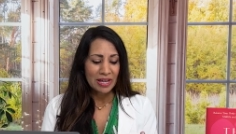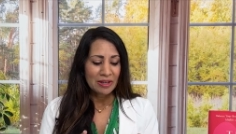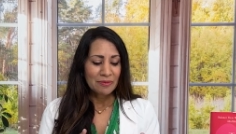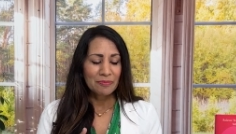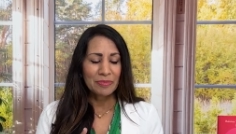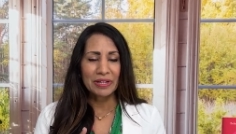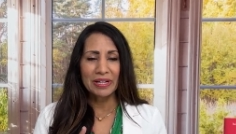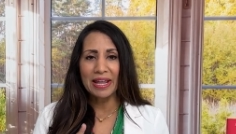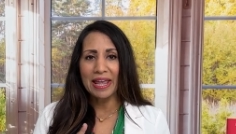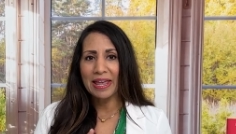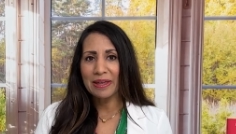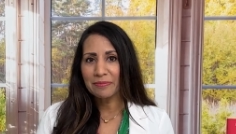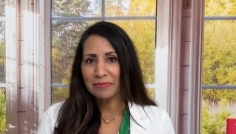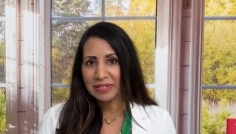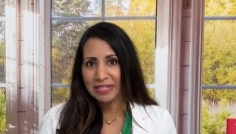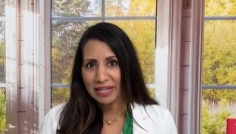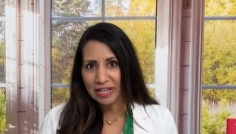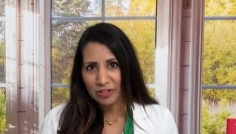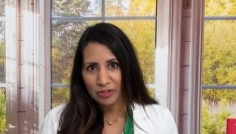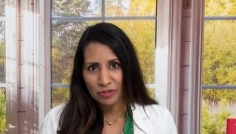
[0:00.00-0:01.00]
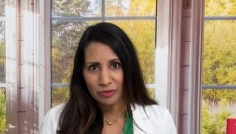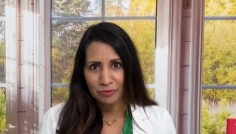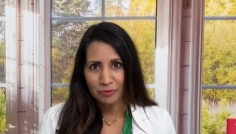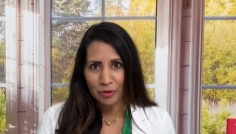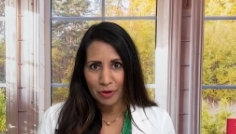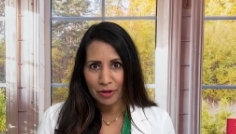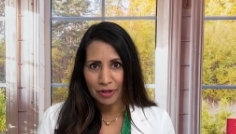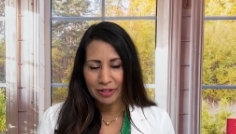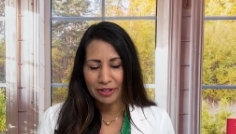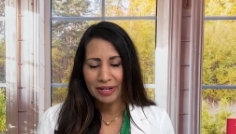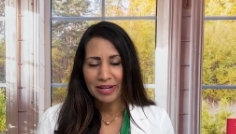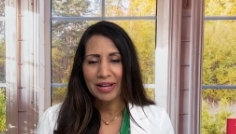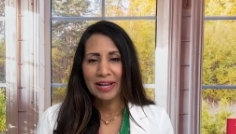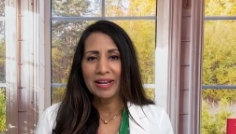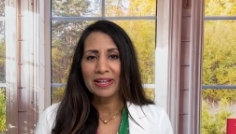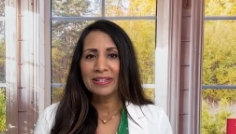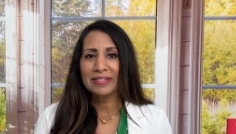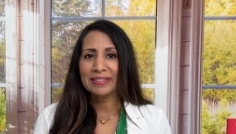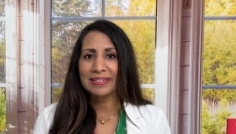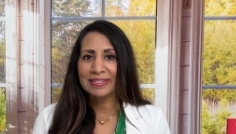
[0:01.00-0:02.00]
But MTHFR,
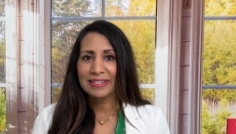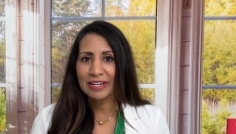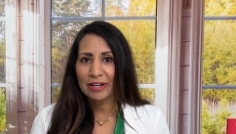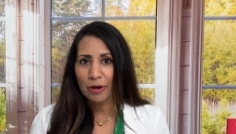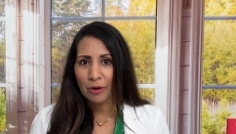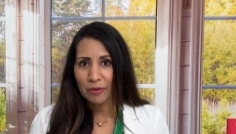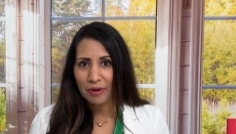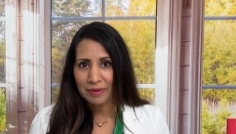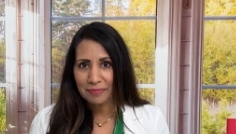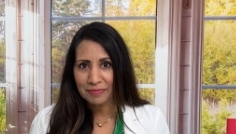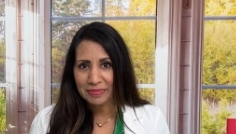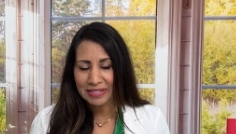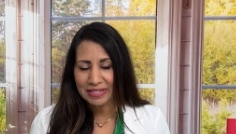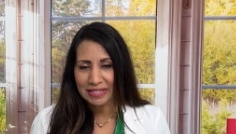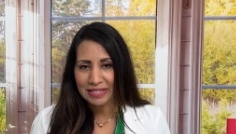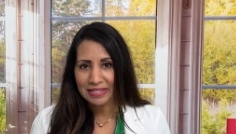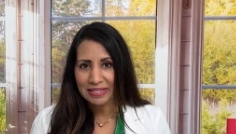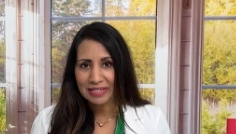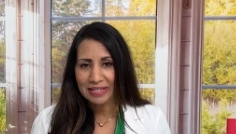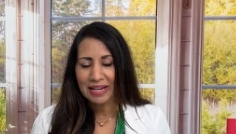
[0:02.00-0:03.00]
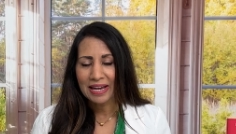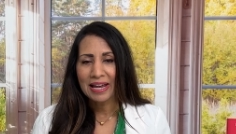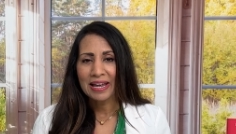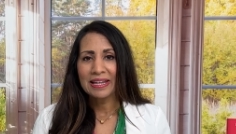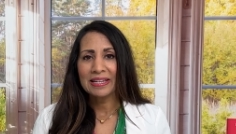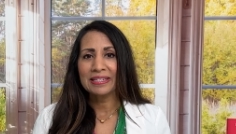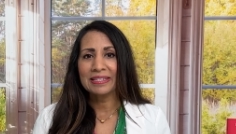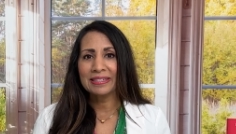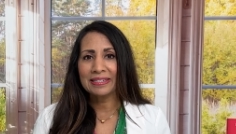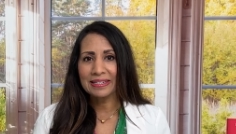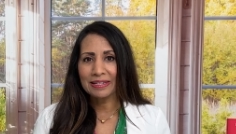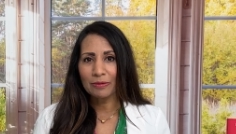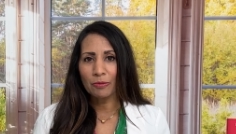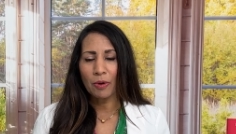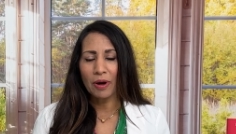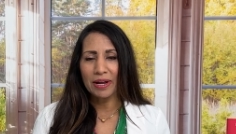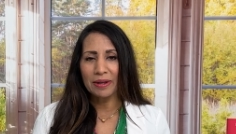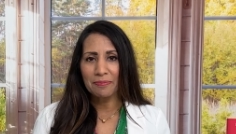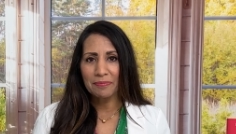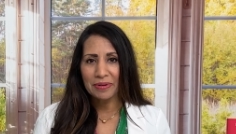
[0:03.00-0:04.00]
COMT,
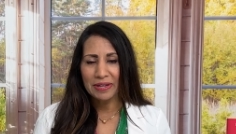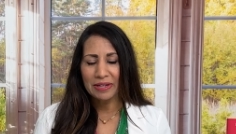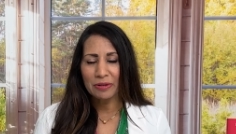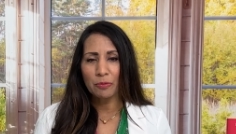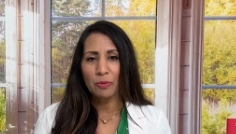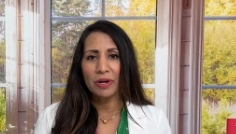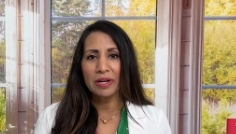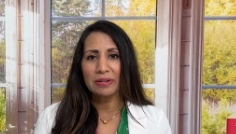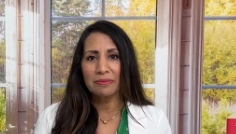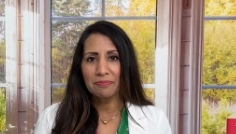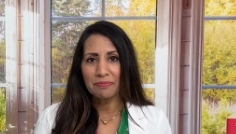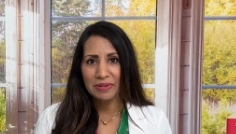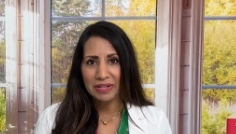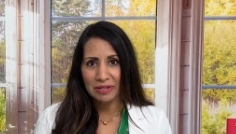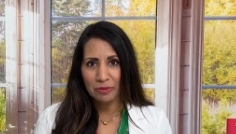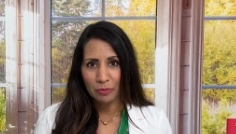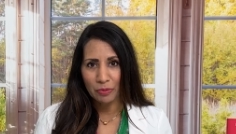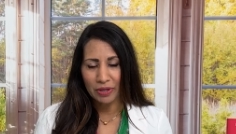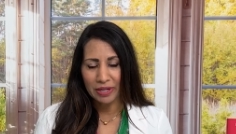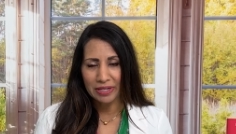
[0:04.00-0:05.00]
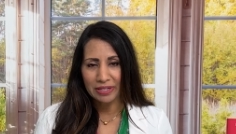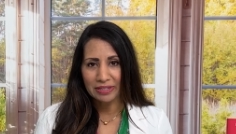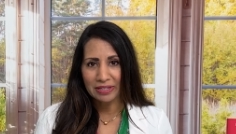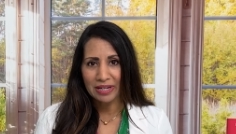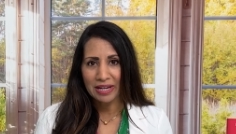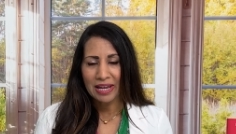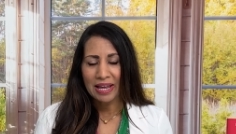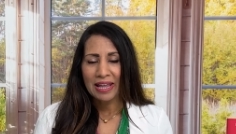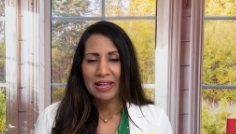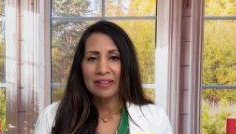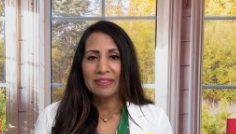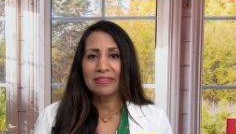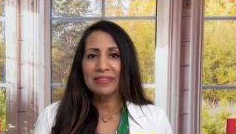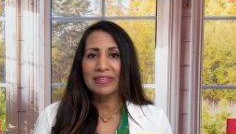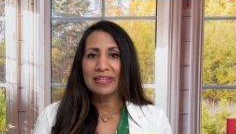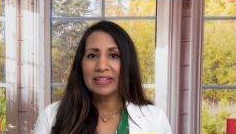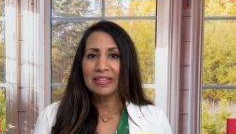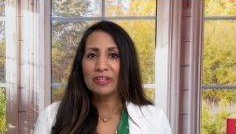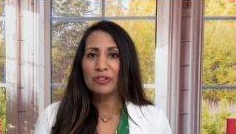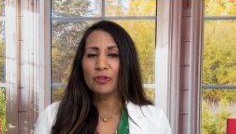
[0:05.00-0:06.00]
CYP1B1,
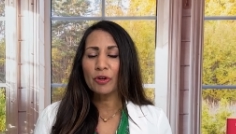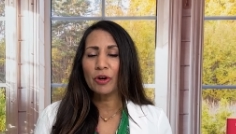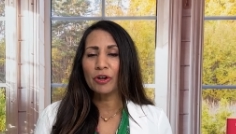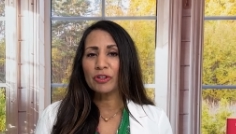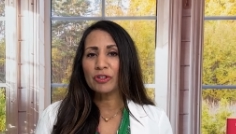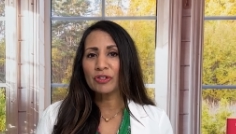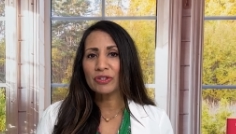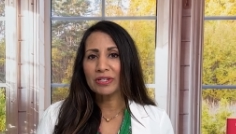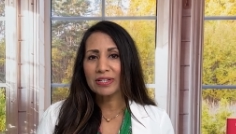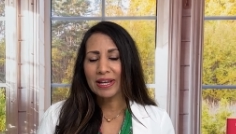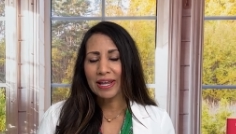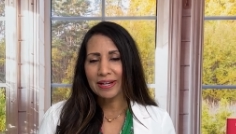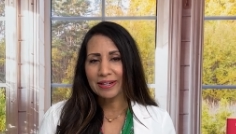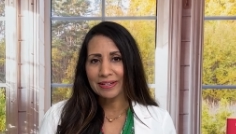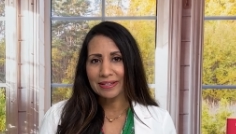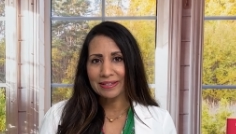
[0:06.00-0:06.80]
these are genetic